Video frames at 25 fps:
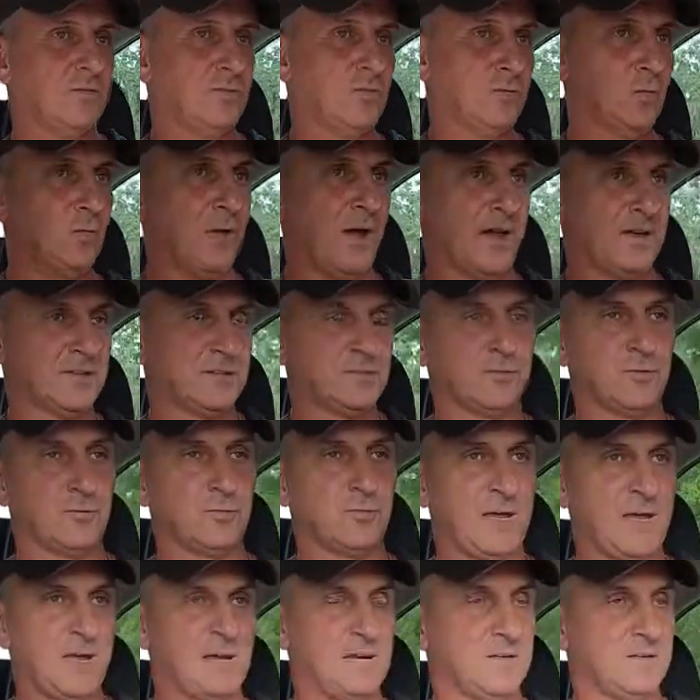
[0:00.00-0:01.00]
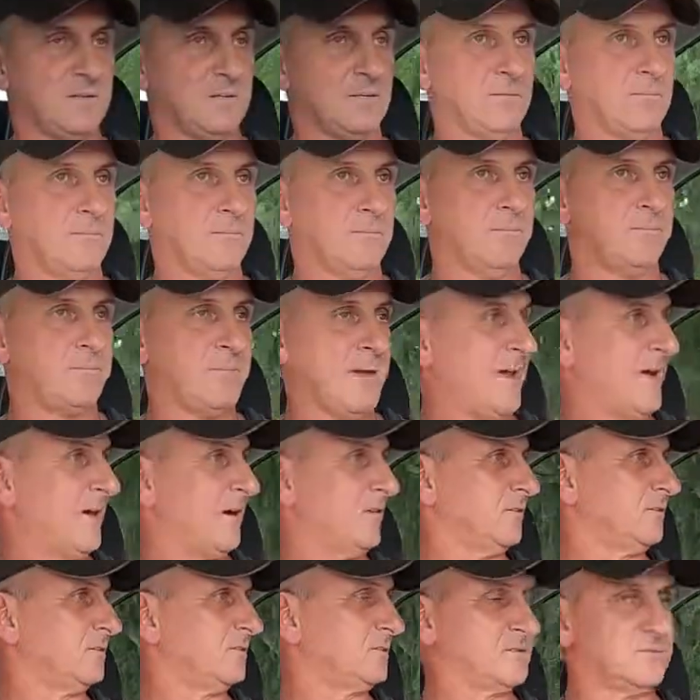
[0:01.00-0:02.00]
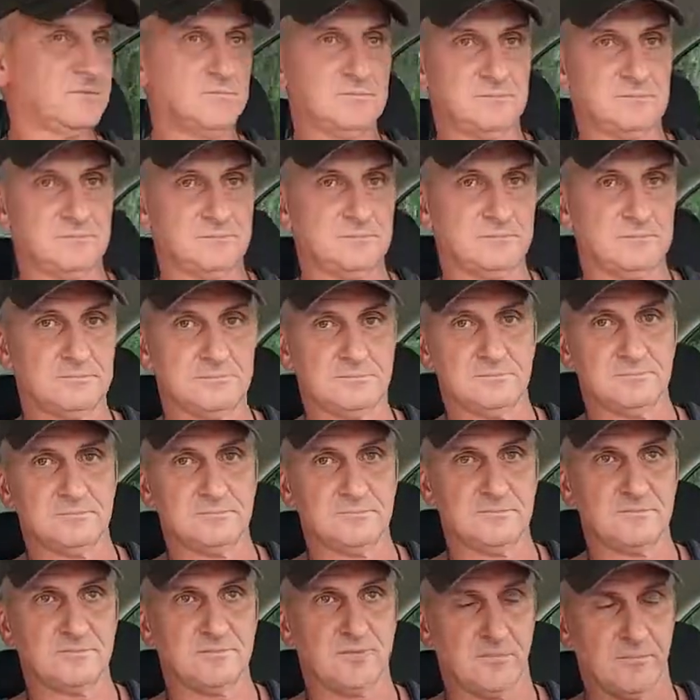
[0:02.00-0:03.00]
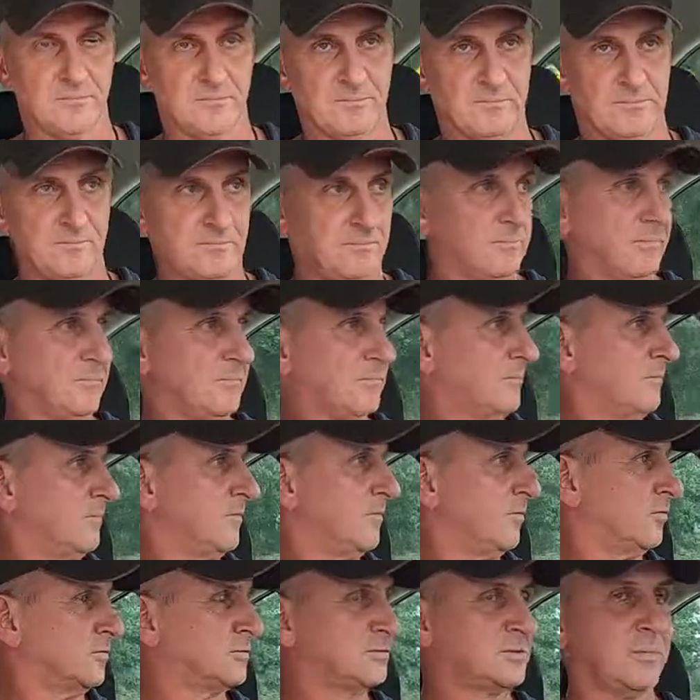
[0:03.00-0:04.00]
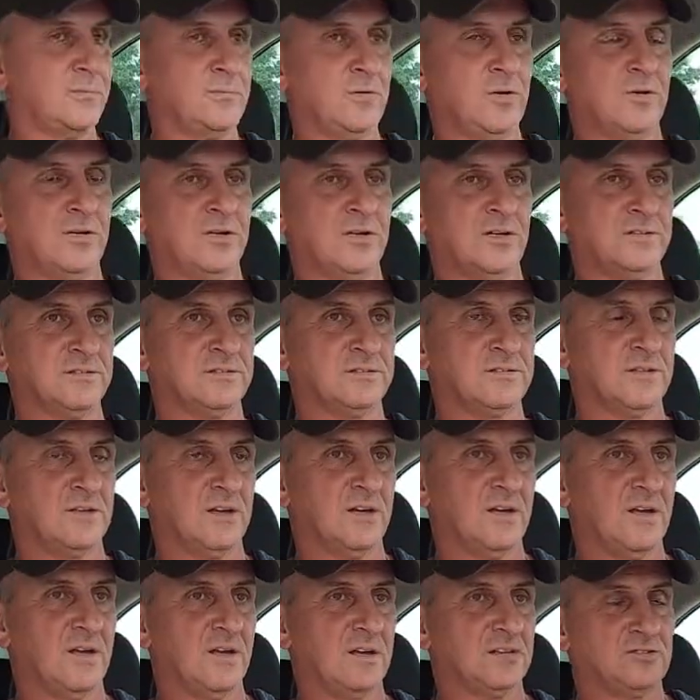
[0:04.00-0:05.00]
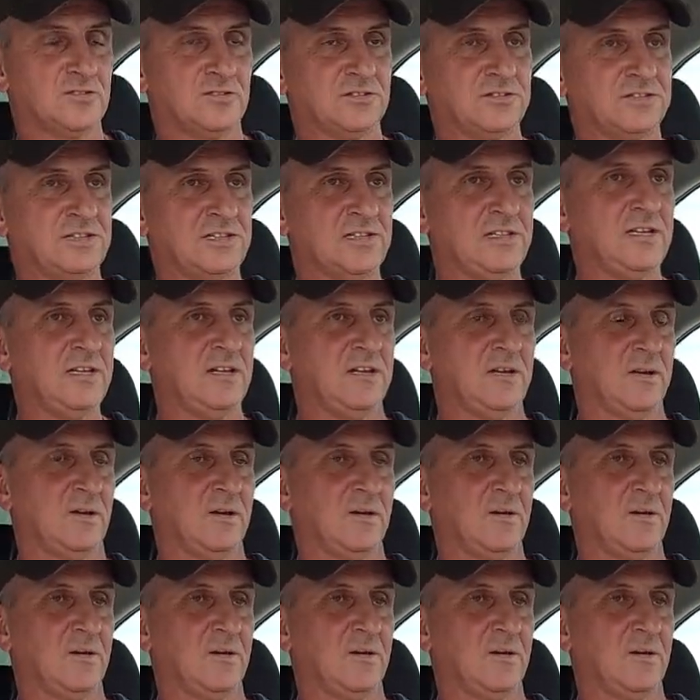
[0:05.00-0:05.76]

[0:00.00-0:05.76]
to extirpate bears from those communities. So you see,